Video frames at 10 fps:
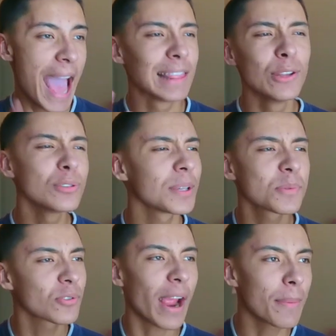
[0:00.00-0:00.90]
and lose
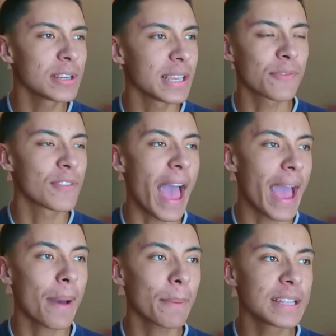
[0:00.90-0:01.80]
subscribers if that
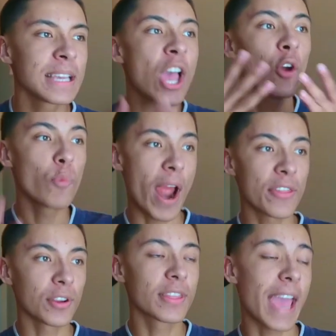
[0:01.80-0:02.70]
happens
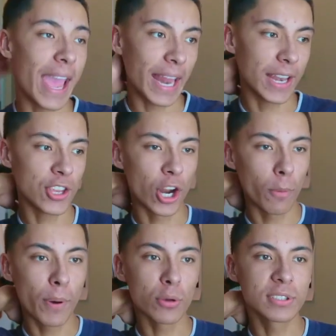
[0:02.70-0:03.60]
rather than, you
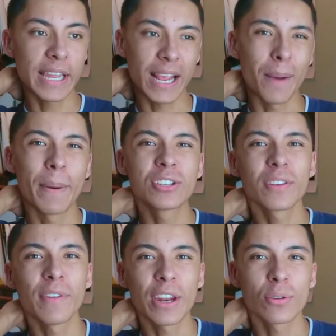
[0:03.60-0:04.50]
know, posting a bunch
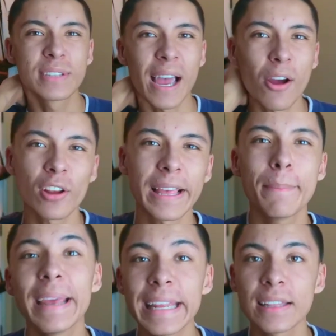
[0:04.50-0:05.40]
of videos that are
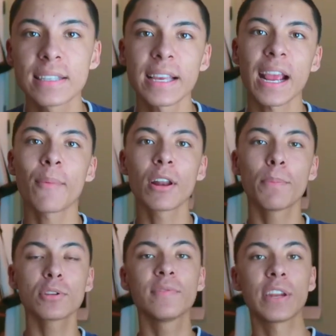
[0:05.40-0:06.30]
like meaningless. Like I wanna
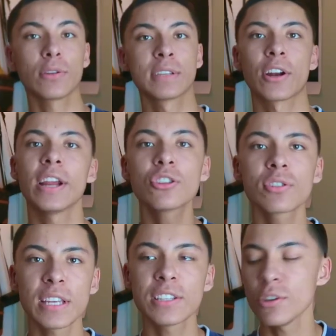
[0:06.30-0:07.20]
post videos that are
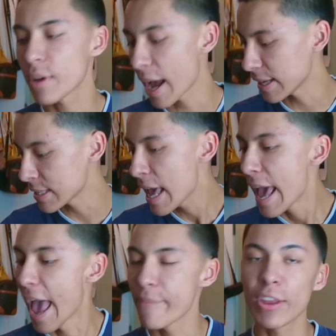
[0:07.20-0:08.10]
interesting to you guys
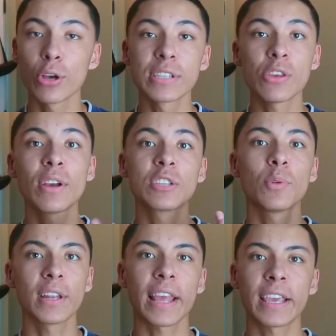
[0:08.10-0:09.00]
and videos that you guys
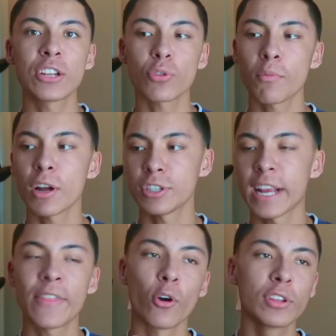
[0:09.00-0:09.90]
would like enjoy
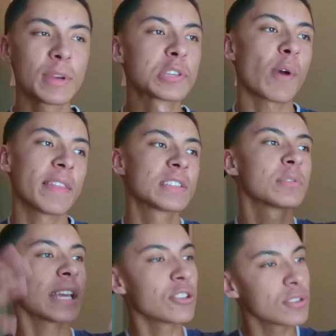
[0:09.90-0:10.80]
watching. And the only reason why this
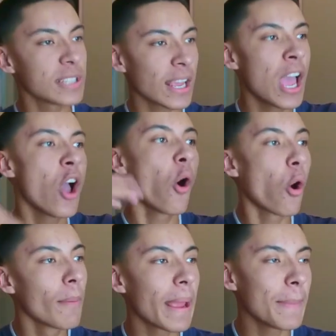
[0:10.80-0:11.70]
was interesting
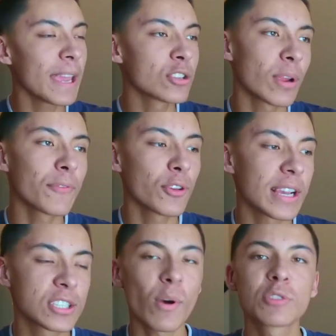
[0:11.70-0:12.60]
or maybe enjoying for you
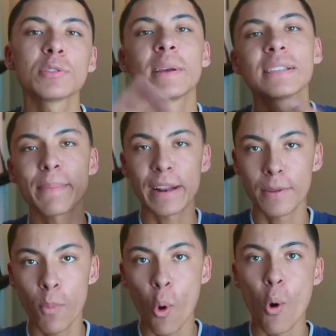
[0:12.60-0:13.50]
guys to watch was because I made
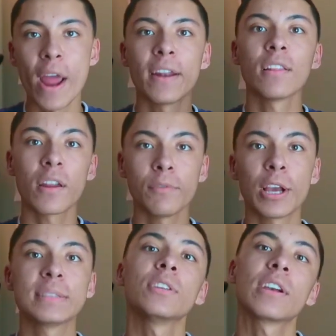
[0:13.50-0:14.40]
the poll and a lot of
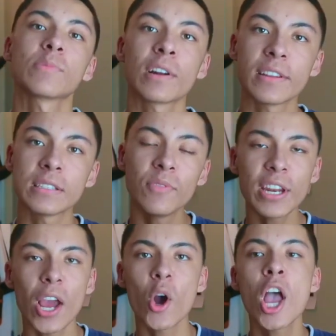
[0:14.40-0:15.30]
you guys said you guys wanted this
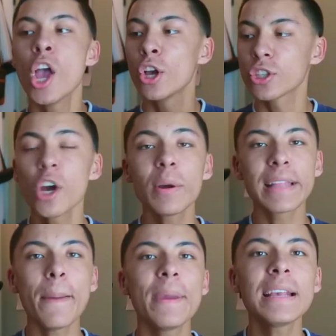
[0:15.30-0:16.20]
video. So
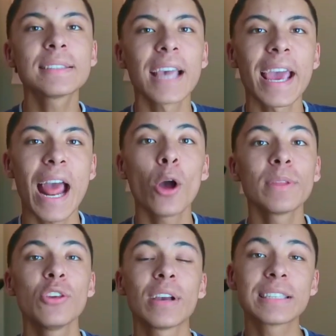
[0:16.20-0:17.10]
with that being said, I
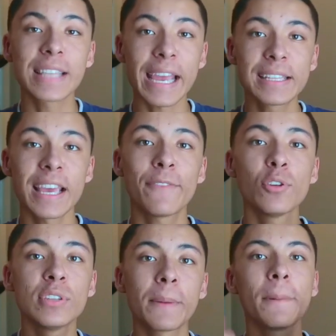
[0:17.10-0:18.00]
hope that you guys liked it. If
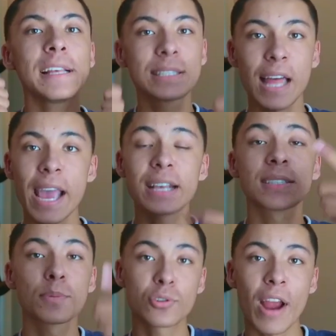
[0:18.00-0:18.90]
you did, please like,
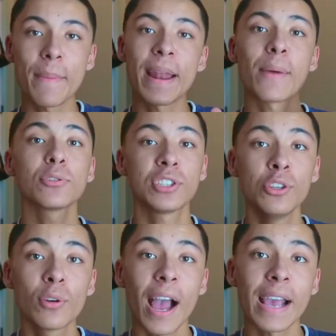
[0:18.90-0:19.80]
subscribe, and I will
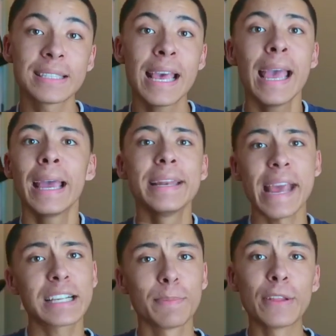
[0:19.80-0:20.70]
see you guys
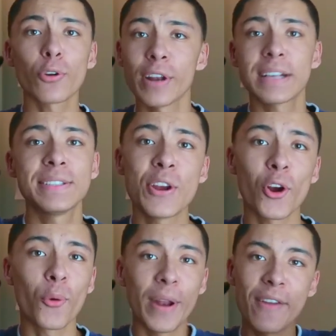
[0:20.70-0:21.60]
next month or next
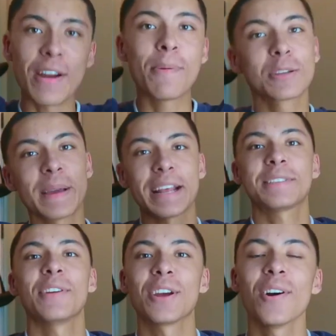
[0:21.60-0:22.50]
year or whenever I post my
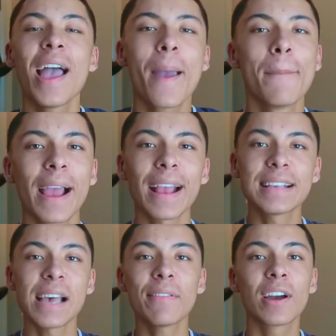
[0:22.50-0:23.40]
next video. Bye
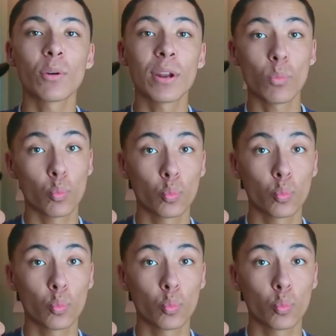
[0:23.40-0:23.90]
guys, have a good